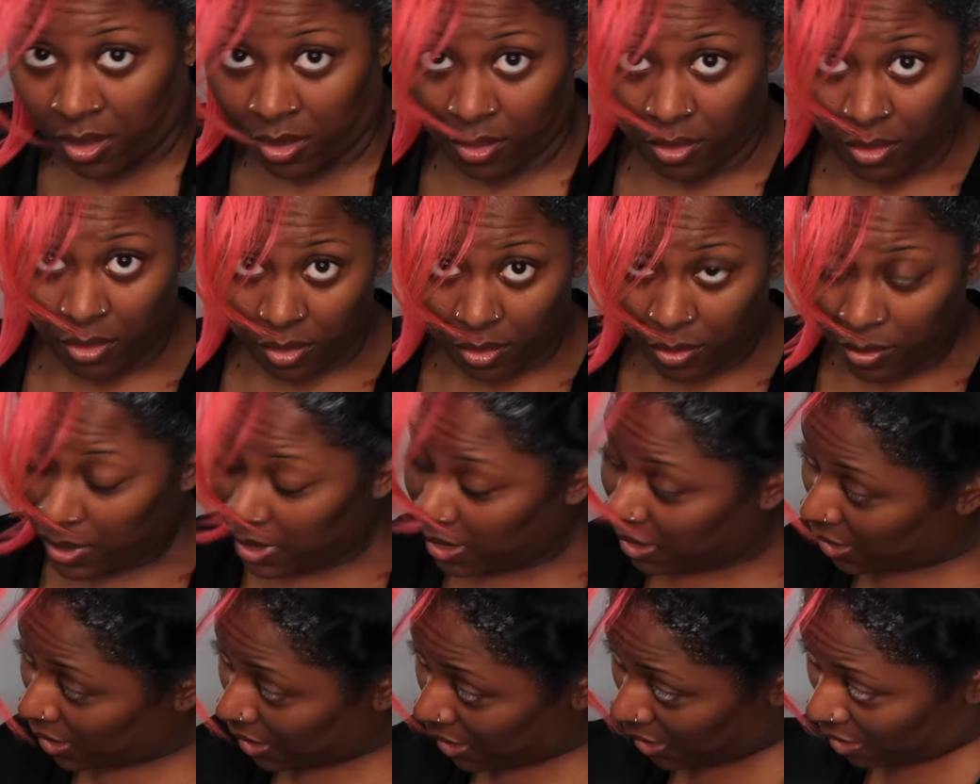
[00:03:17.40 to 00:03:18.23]
Ooh,
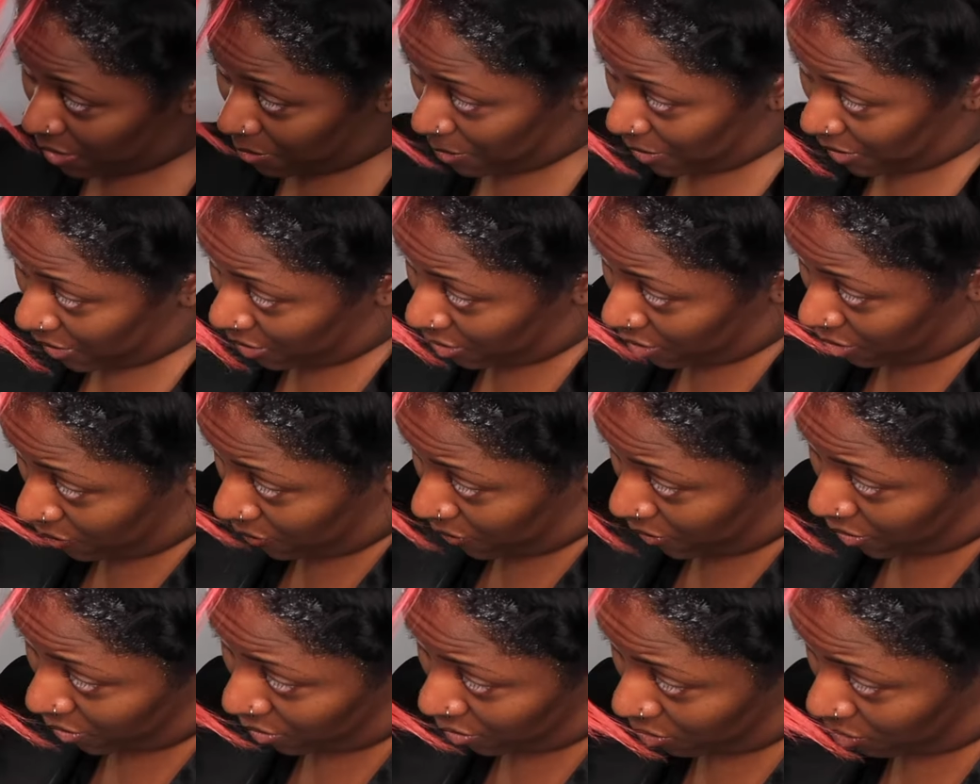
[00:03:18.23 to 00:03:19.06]
what did I get
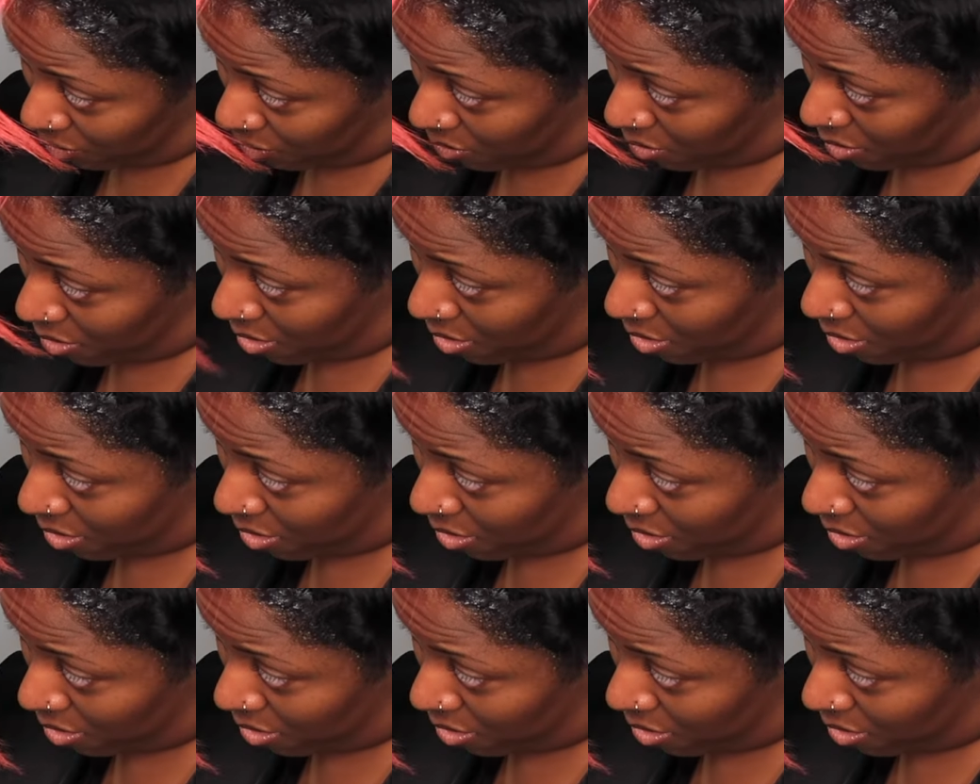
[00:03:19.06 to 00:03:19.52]
myself into?